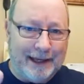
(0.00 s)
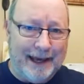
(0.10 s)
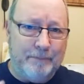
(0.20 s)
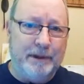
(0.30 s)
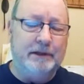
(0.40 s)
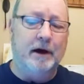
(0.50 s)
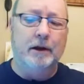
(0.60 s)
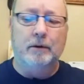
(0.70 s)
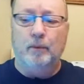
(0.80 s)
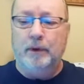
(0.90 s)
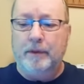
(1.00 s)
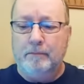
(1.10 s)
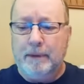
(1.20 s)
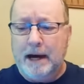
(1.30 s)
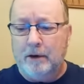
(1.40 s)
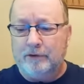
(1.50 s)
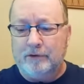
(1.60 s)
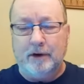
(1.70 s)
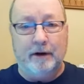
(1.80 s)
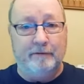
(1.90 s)
Can't be done with a
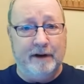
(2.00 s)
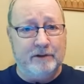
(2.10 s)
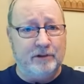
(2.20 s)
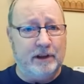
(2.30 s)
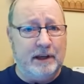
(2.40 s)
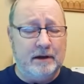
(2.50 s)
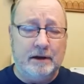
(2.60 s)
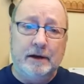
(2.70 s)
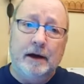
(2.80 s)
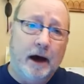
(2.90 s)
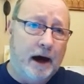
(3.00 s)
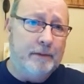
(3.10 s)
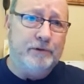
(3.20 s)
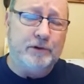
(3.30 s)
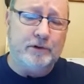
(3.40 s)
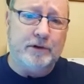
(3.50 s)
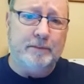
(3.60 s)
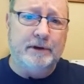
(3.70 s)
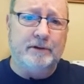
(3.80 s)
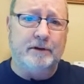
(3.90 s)
mouse. Eventually, I'm sure
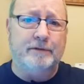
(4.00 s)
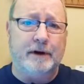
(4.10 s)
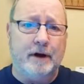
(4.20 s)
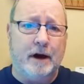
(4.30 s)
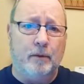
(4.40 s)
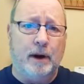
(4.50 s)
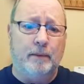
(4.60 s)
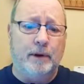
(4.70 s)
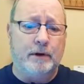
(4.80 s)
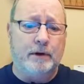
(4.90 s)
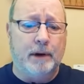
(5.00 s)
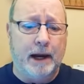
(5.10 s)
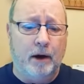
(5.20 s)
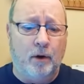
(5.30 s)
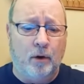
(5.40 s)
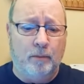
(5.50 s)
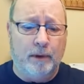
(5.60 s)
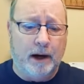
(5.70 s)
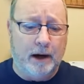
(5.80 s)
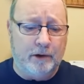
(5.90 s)
somebody's going to figure out a way where you can buy a
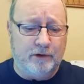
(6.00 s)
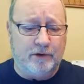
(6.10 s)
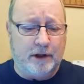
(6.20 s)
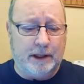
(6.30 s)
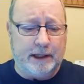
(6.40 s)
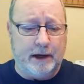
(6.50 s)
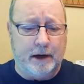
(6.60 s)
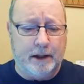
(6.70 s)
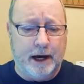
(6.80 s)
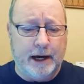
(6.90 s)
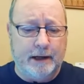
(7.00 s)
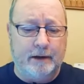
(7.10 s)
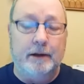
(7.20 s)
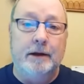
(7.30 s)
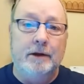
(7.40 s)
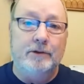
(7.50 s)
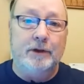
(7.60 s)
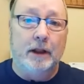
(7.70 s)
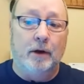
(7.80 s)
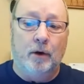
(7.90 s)
home uh, just clicking online and
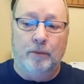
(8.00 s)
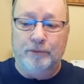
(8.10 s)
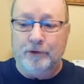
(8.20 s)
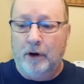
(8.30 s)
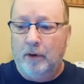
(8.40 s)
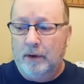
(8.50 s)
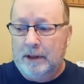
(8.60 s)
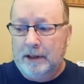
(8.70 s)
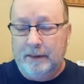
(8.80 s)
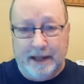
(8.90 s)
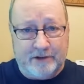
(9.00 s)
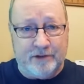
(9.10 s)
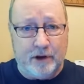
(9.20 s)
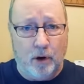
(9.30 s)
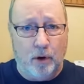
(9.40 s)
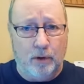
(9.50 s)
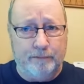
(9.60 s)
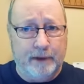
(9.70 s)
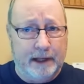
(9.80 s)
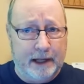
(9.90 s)
sell a home. So that's the
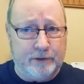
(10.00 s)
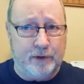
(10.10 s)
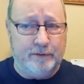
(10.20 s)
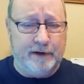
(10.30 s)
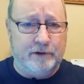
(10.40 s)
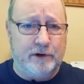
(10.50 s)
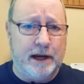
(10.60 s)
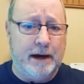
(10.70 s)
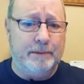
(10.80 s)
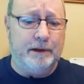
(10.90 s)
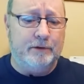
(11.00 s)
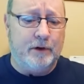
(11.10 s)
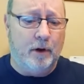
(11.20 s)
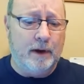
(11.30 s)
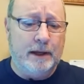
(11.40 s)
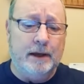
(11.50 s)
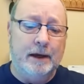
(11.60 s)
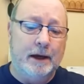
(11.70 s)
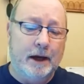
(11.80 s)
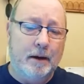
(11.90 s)
goal, and that's where the venture capital is going.
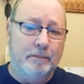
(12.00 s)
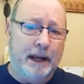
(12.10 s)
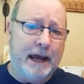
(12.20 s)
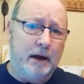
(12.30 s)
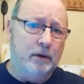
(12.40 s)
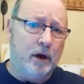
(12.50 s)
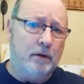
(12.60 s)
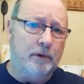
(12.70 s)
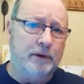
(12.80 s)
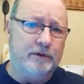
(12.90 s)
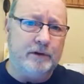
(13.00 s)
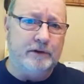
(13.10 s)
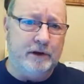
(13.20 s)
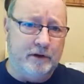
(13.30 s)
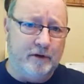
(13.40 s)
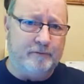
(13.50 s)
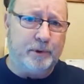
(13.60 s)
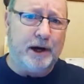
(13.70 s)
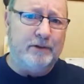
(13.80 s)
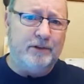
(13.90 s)
But how long will this continue? If
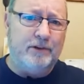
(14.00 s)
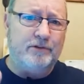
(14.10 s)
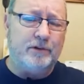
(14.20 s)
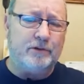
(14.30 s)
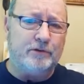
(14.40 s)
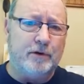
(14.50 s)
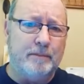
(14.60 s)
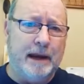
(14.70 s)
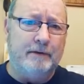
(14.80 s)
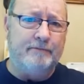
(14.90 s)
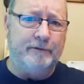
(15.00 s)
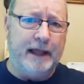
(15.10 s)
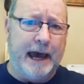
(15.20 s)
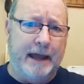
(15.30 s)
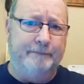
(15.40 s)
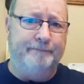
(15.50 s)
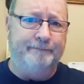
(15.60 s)
prices just remain flat,